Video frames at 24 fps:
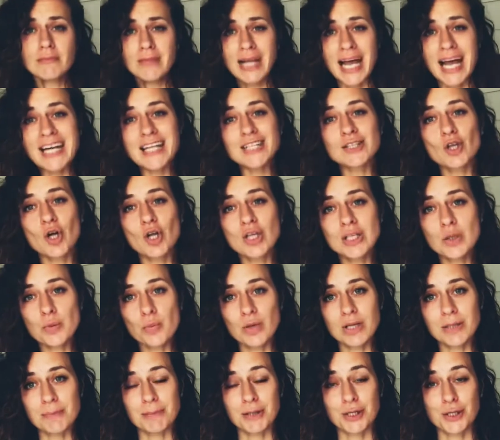And it only
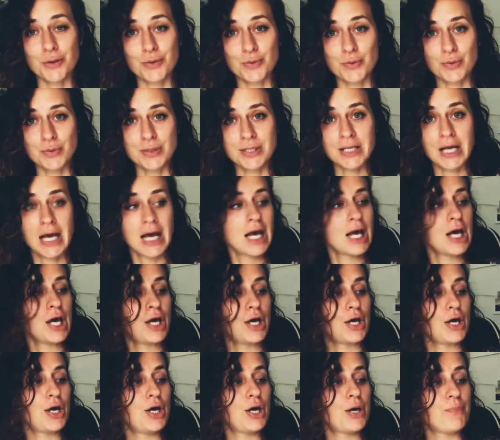will be used,
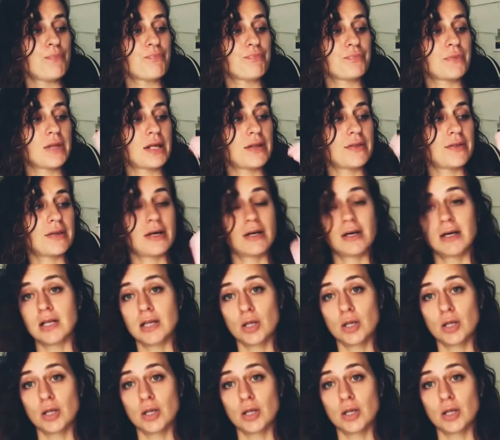the